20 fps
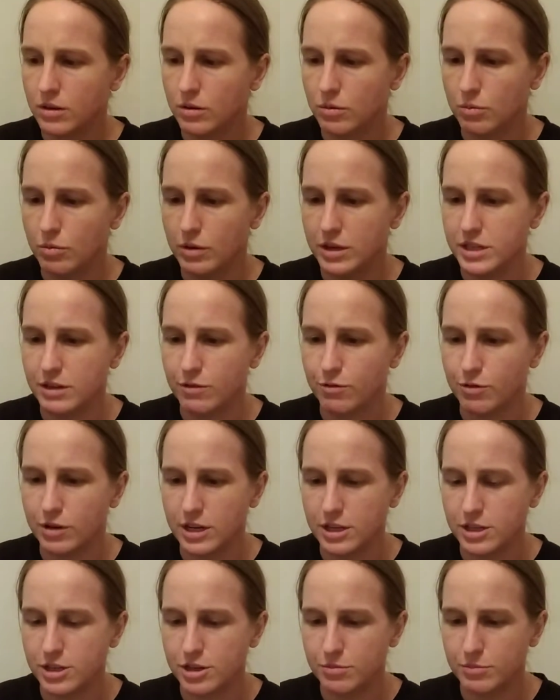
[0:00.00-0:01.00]
what different
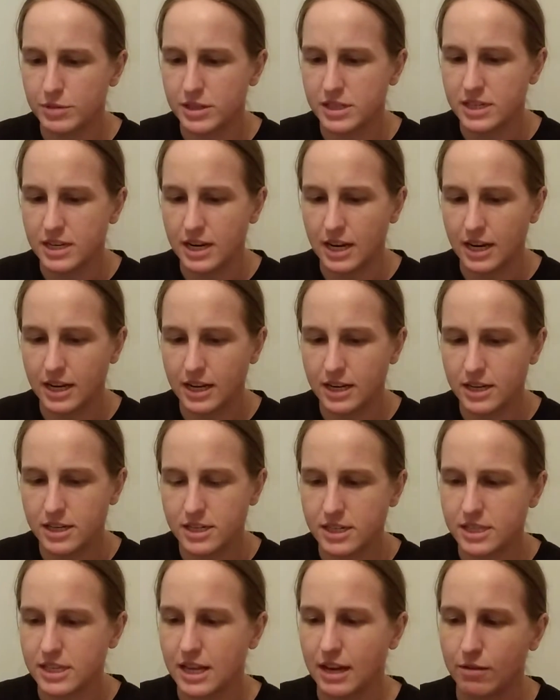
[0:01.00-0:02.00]
instruments needed.
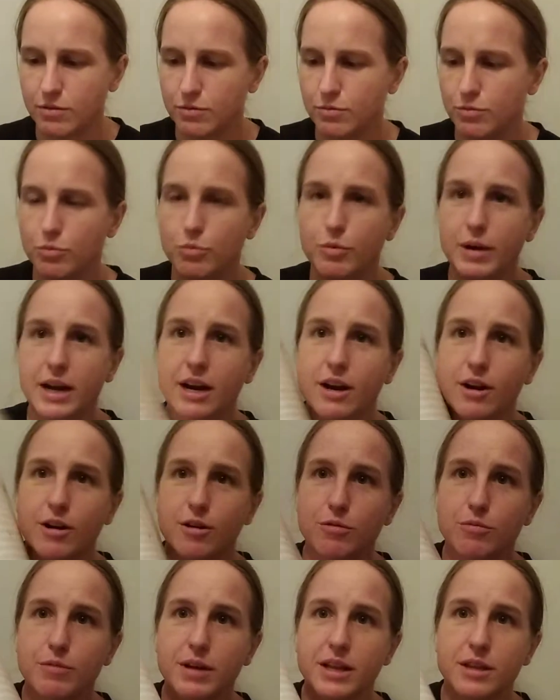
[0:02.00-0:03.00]
Just like weird
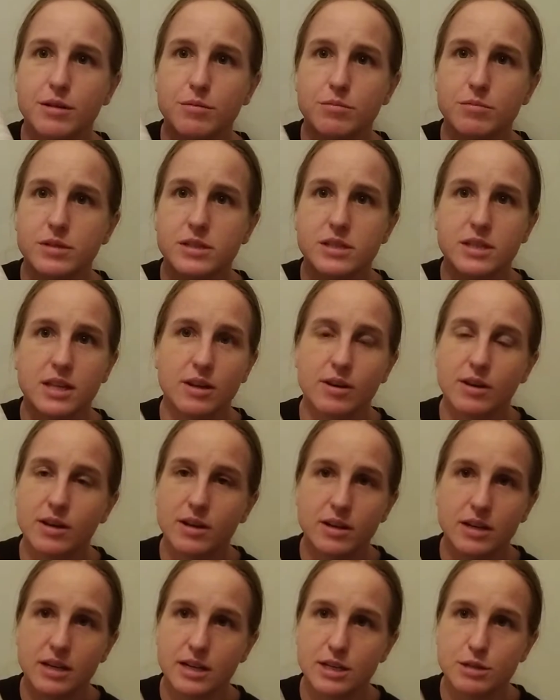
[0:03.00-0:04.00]
rhythms that you
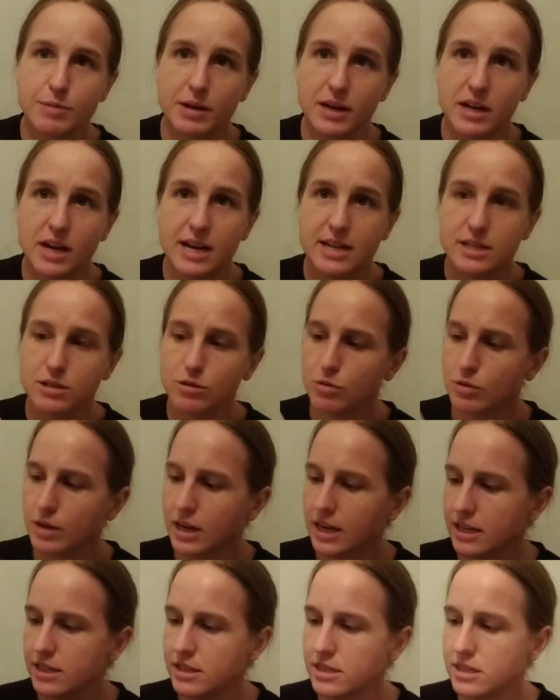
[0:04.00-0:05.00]
couldn't expect high school
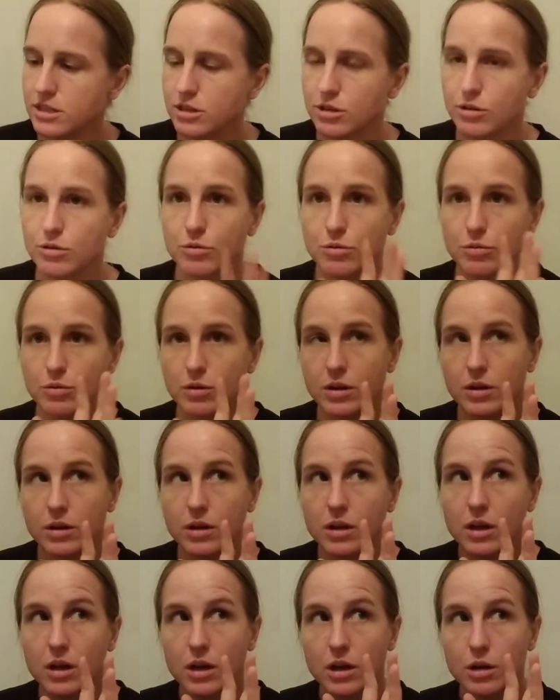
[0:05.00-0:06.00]
kids to
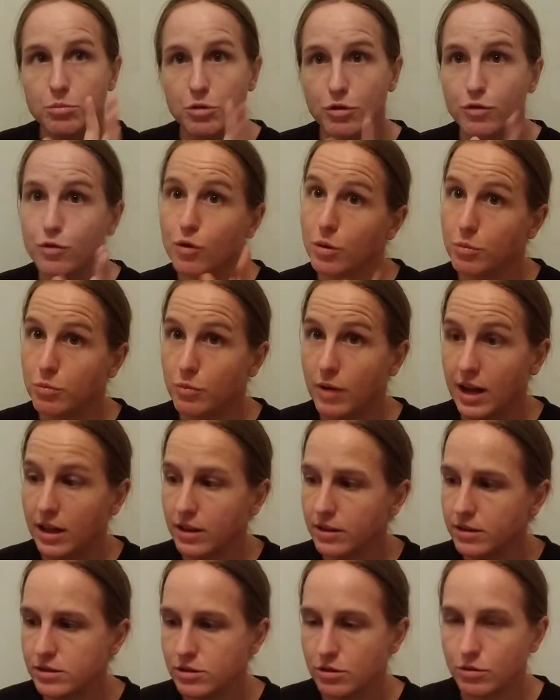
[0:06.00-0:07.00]
perform
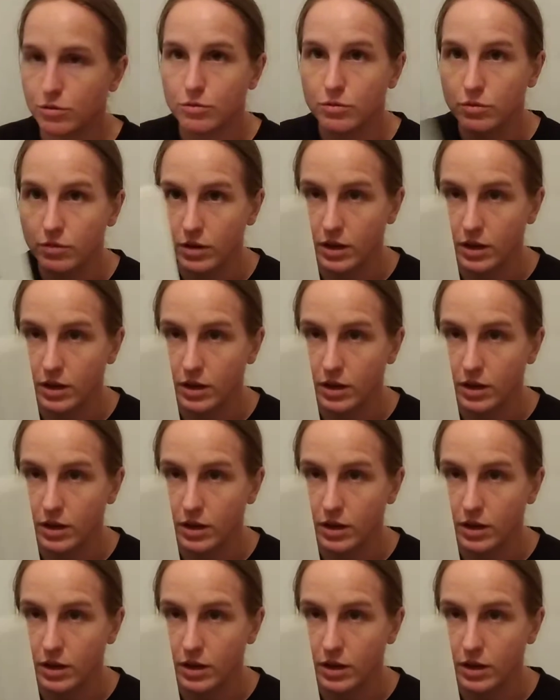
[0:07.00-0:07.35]
well. So,